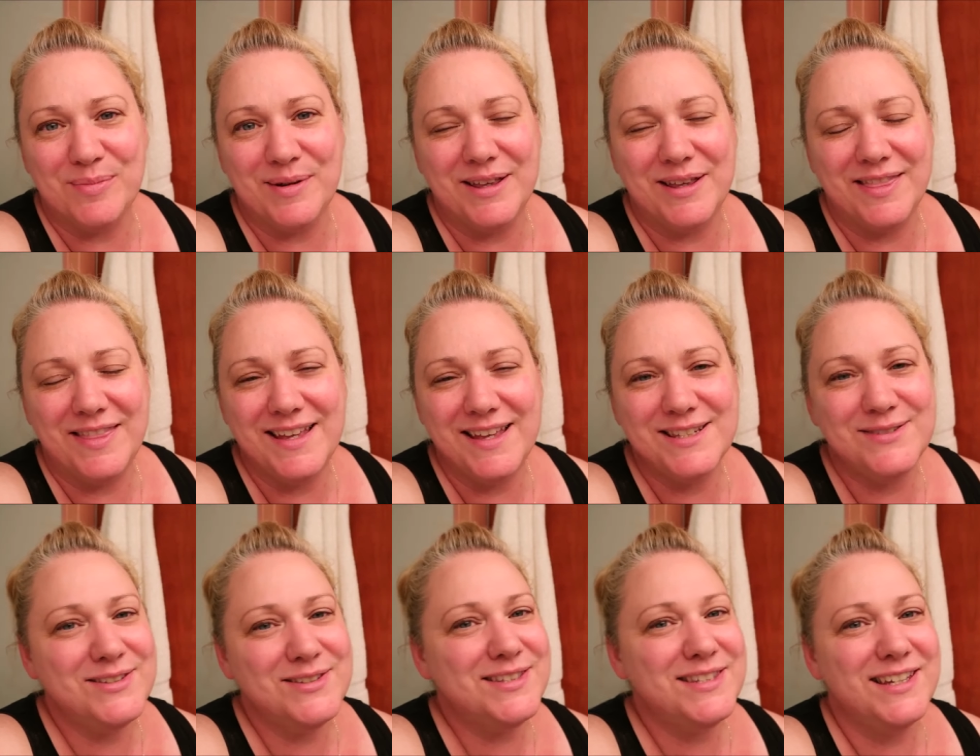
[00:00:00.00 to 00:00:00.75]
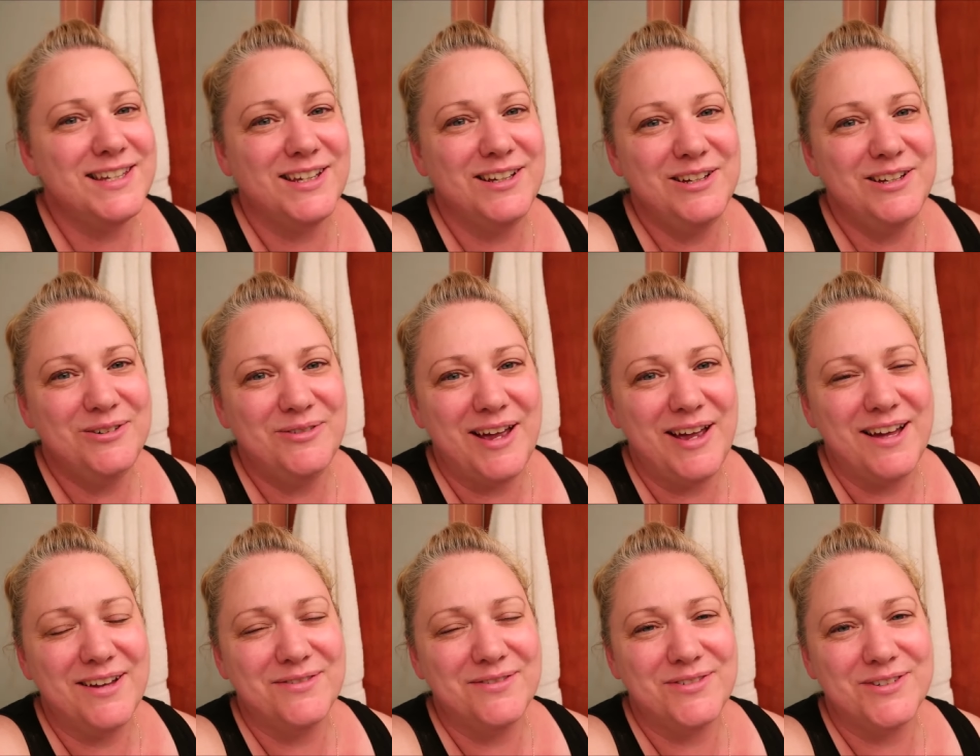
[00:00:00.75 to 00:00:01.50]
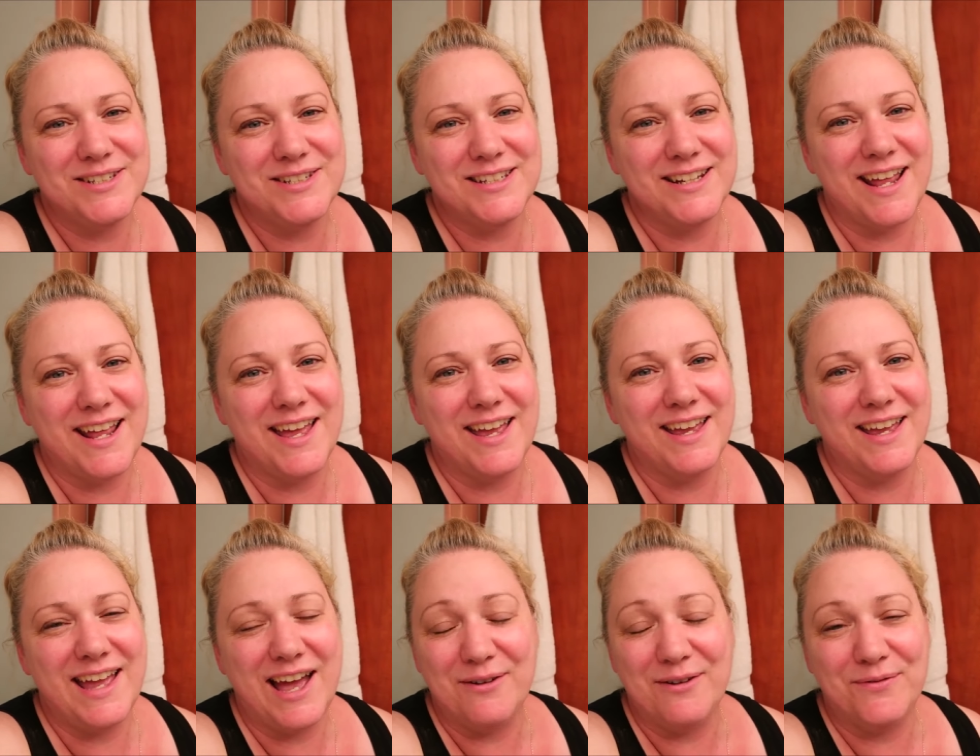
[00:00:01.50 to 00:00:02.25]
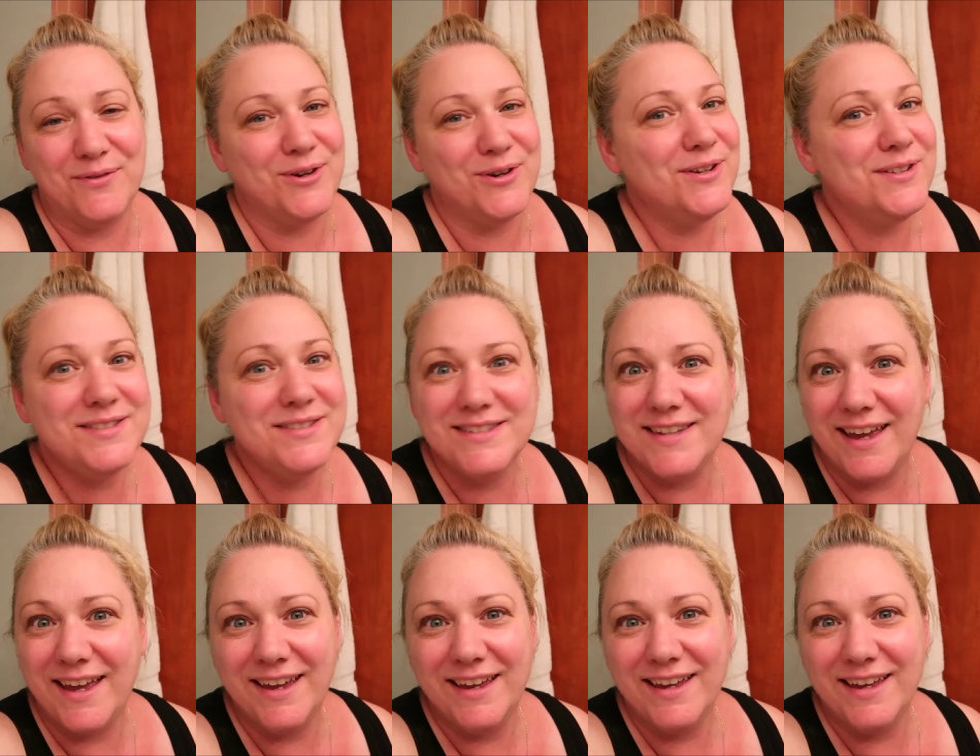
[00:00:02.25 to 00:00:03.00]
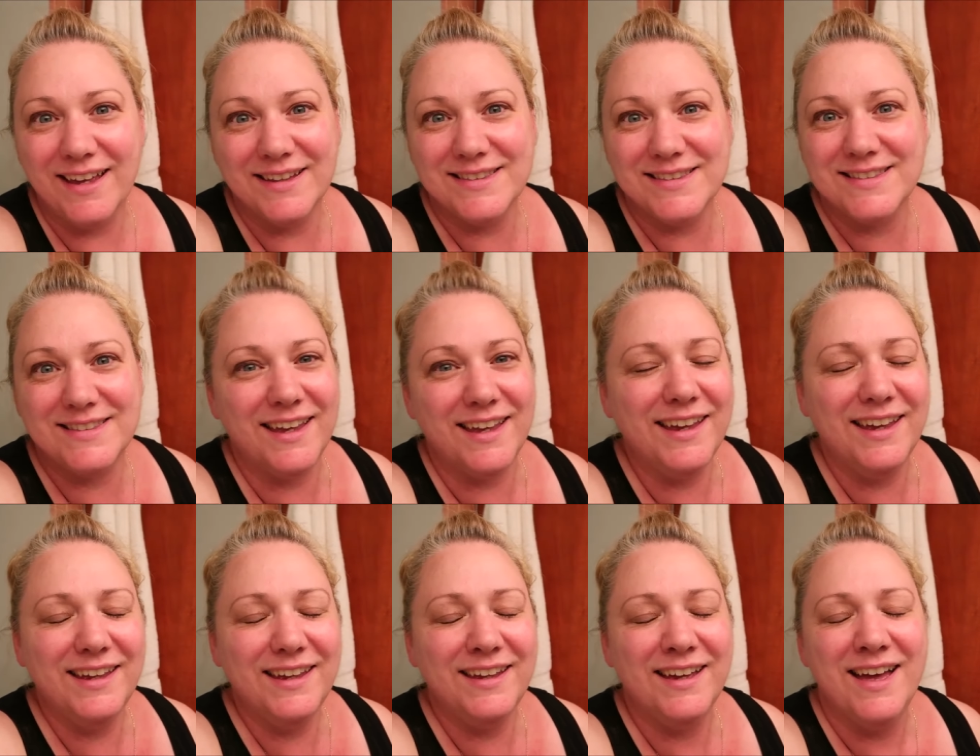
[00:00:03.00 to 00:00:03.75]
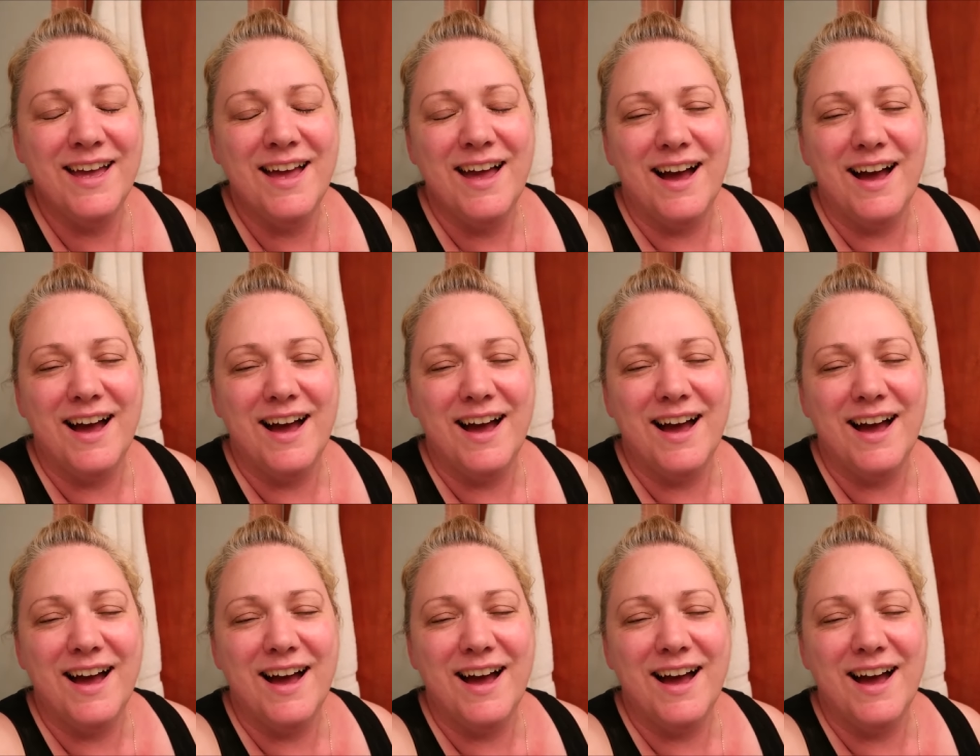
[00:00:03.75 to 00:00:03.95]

But thanks for sticking around for today, our first day at sea.